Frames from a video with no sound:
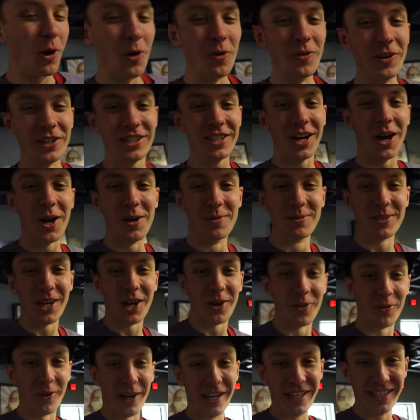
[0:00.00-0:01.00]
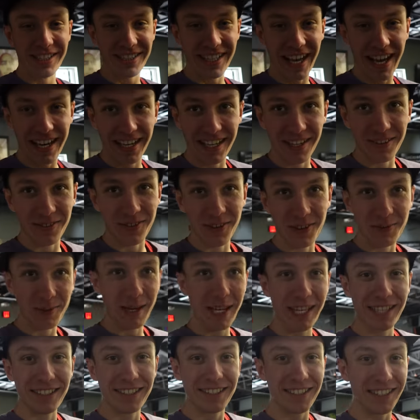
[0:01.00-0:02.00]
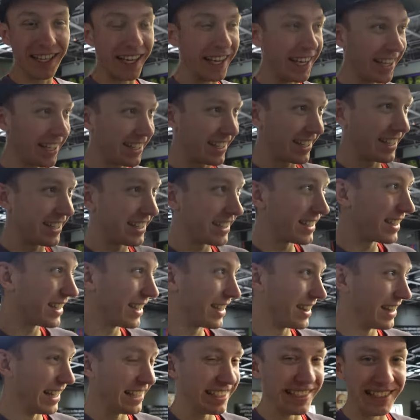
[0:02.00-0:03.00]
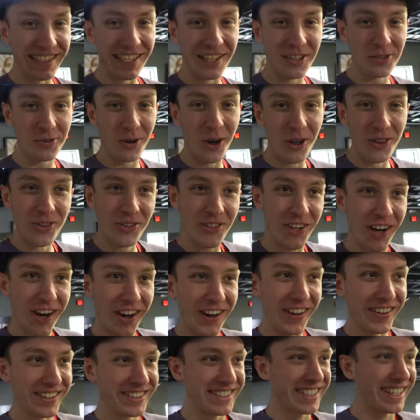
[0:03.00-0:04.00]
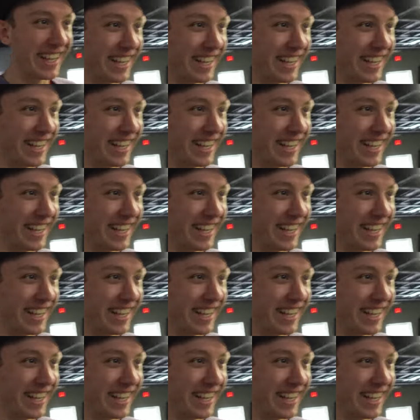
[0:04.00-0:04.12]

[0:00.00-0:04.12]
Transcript: all the times I rinse Eddie for being sick, this is his one chance